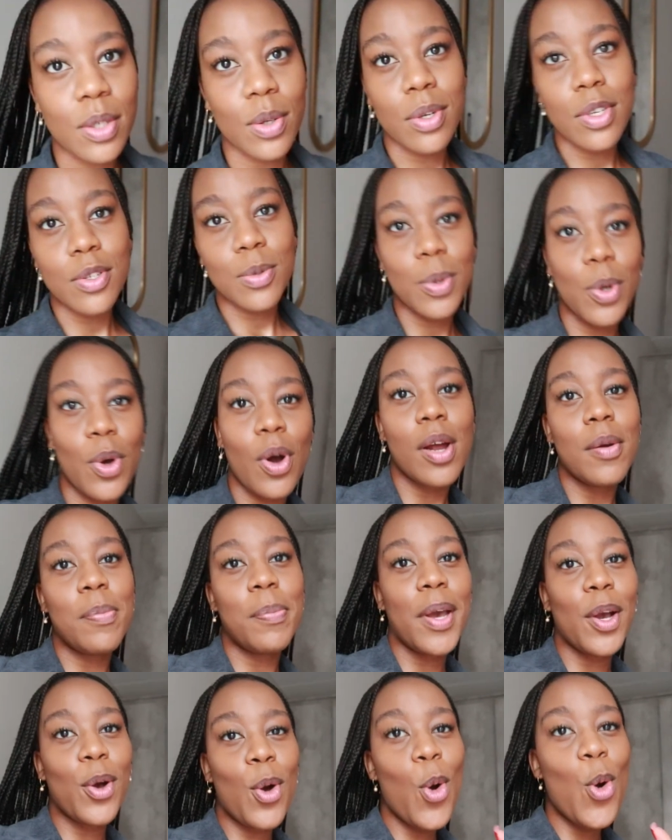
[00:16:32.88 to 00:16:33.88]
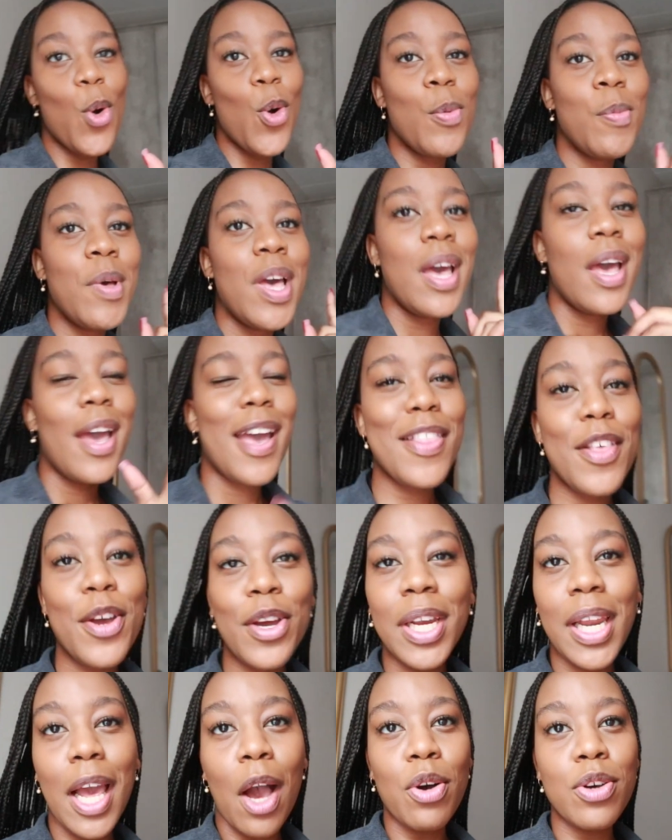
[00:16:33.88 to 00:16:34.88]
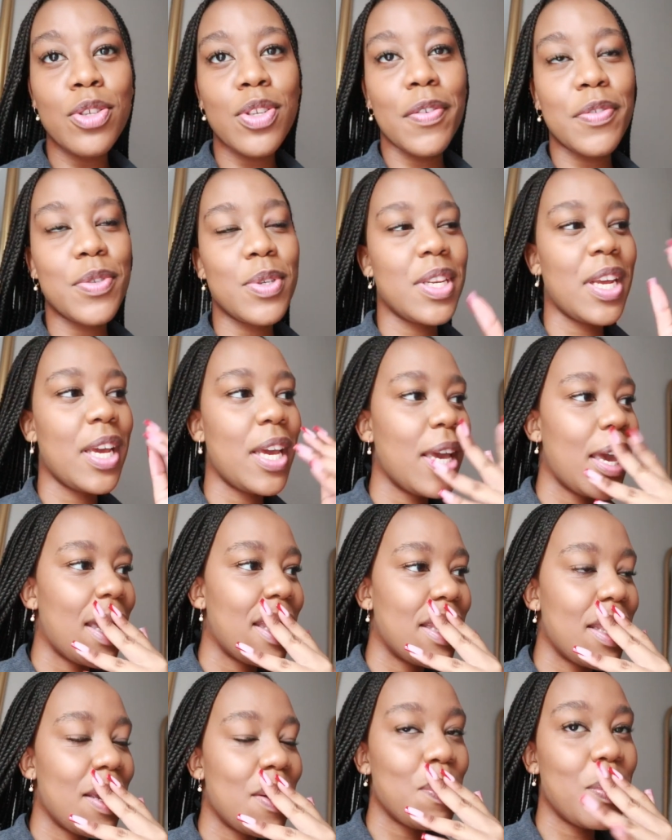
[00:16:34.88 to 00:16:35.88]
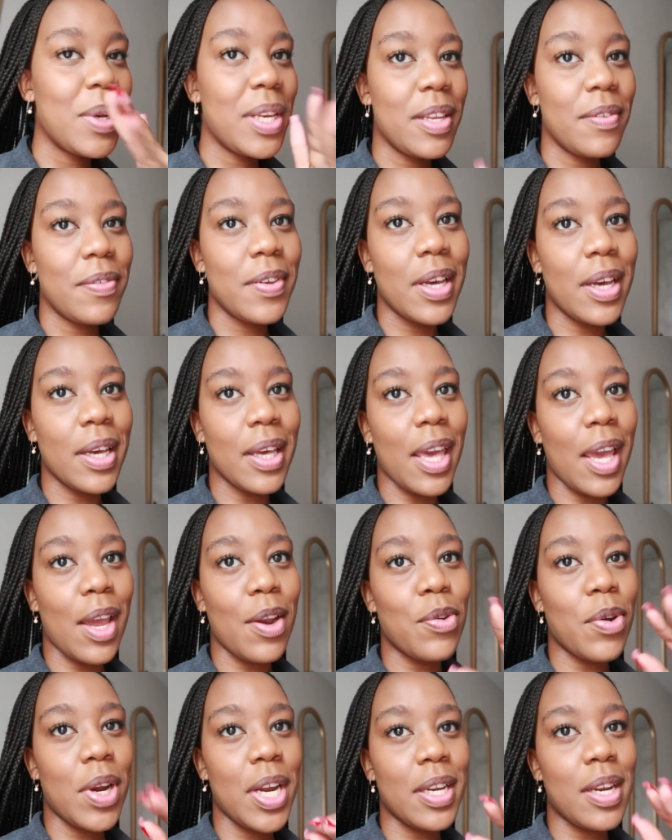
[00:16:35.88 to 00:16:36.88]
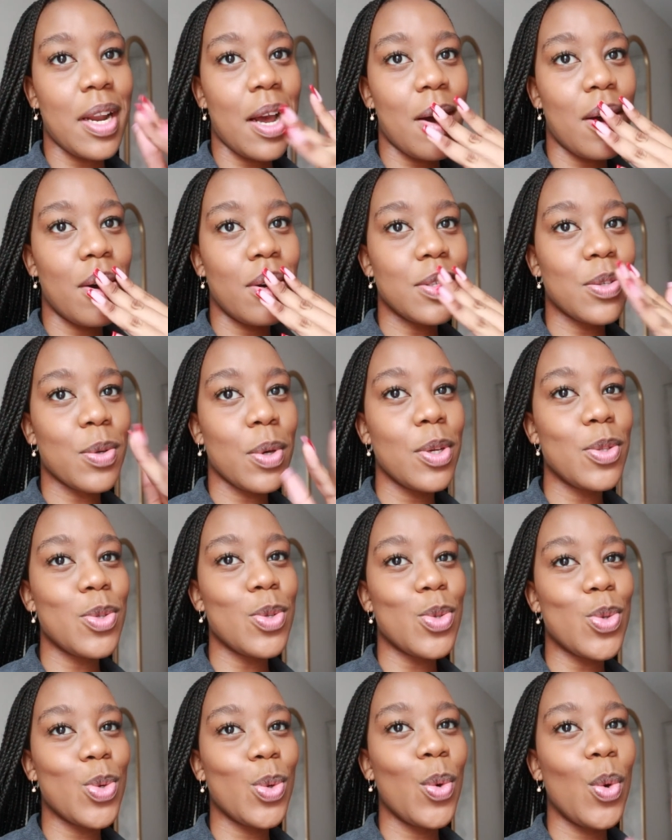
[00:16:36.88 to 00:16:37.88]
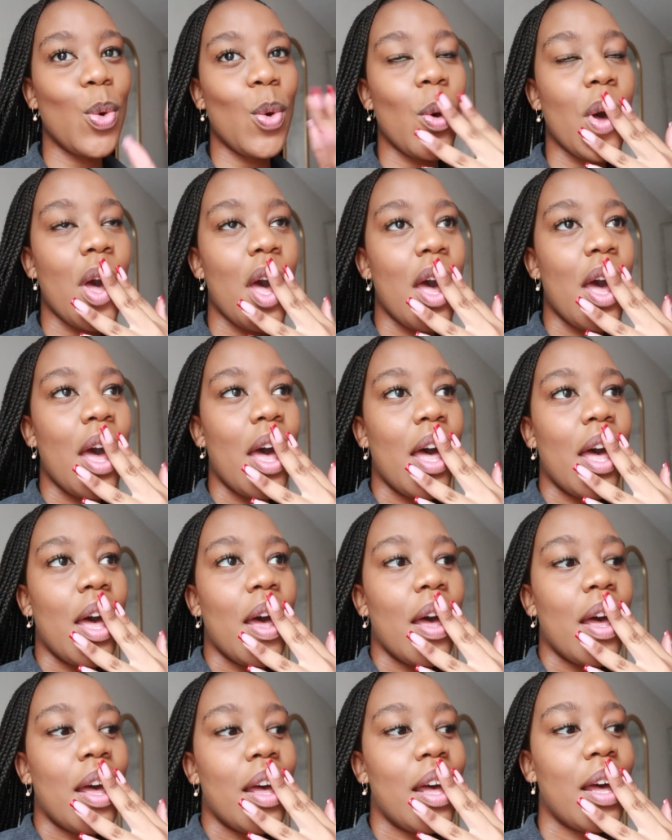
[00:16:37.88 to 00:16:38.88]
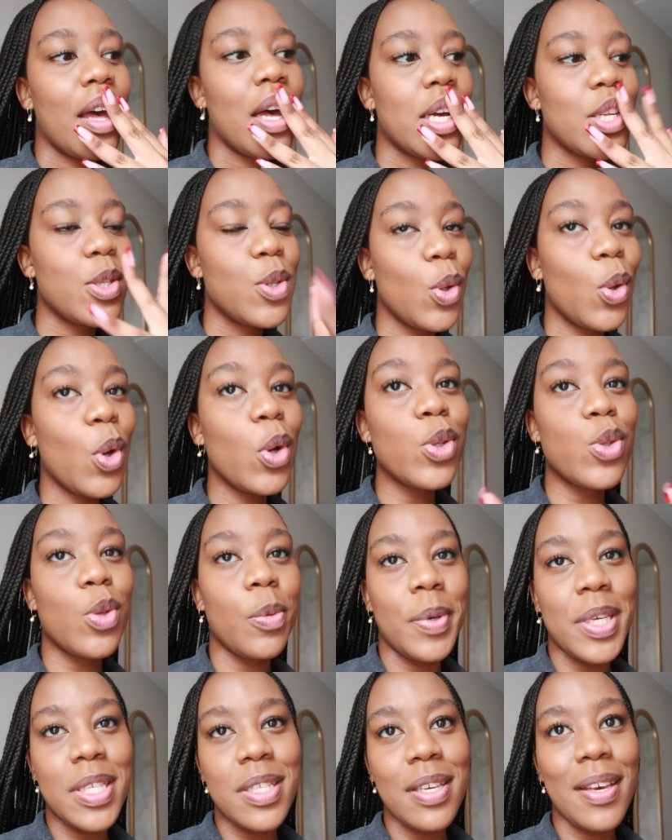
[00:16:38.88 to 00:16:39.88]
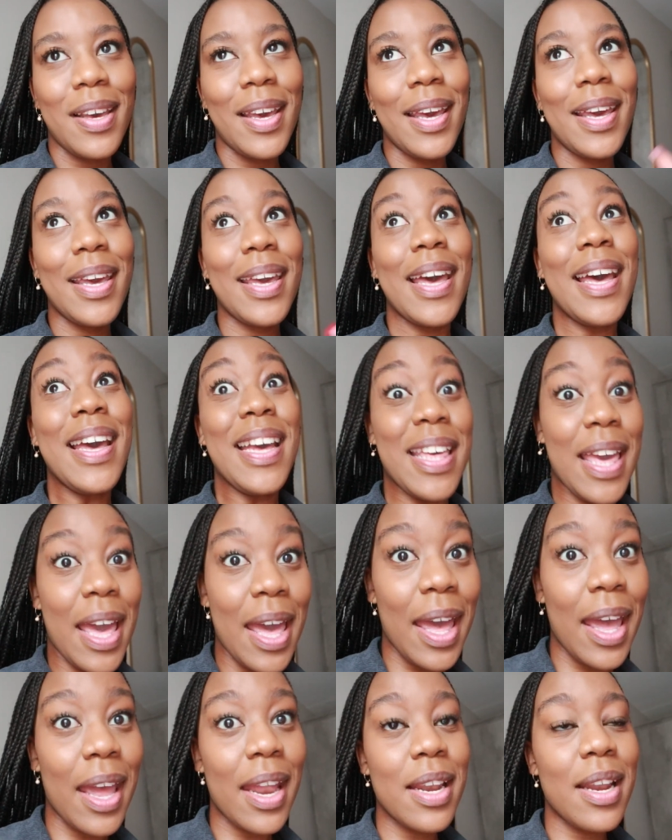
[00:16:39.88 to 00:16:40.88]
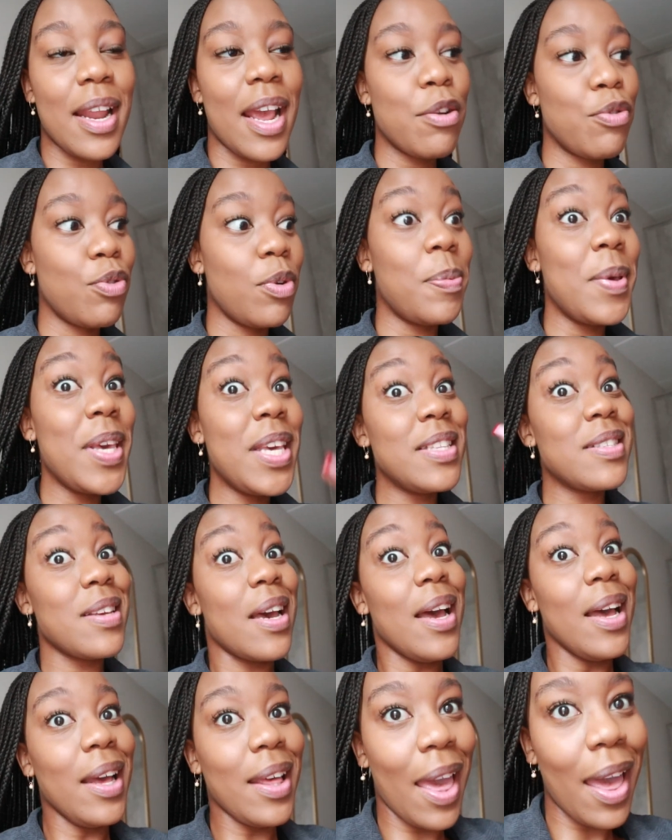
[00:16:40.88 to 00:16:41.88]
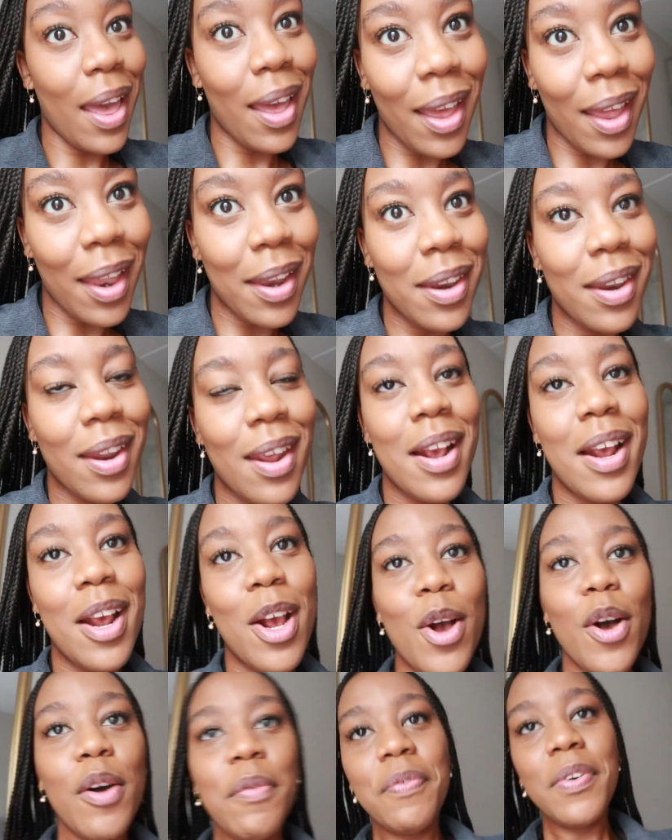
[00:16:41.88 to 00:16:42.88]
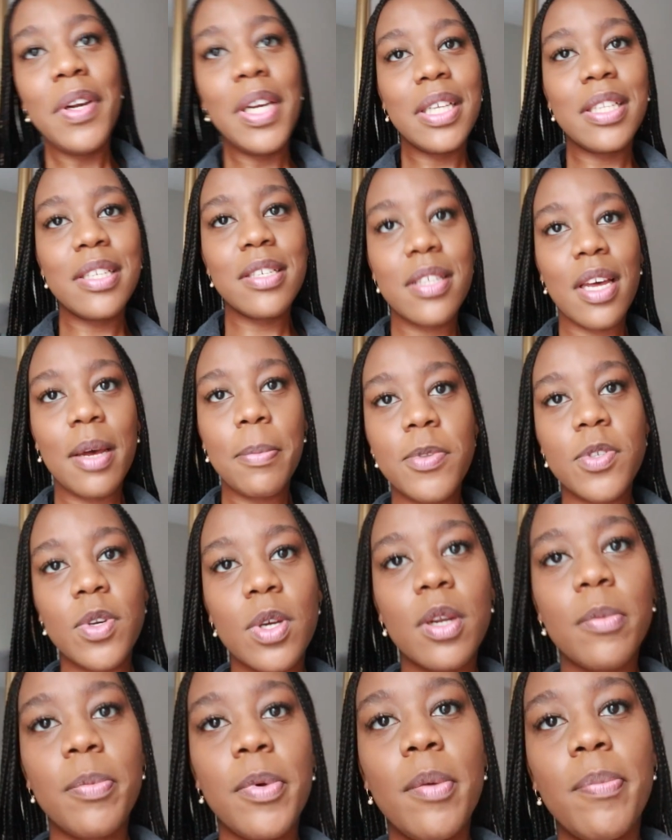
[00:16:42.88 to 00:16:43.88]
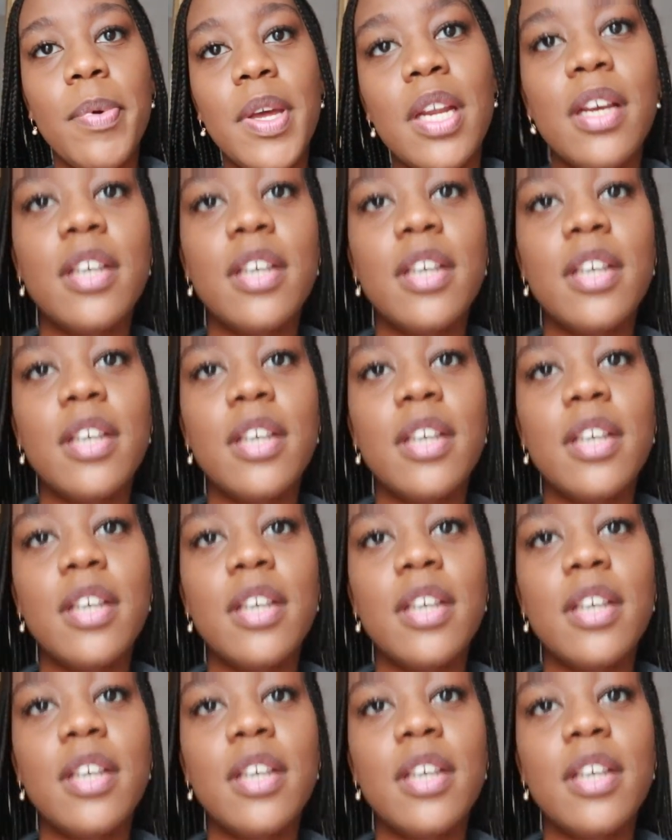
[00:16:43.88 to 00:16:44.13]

because we got back home in the early hours of today, and then we're leaving again right now. It's going to go to PTA again and repeat again. Hopefully this time it's going to be a better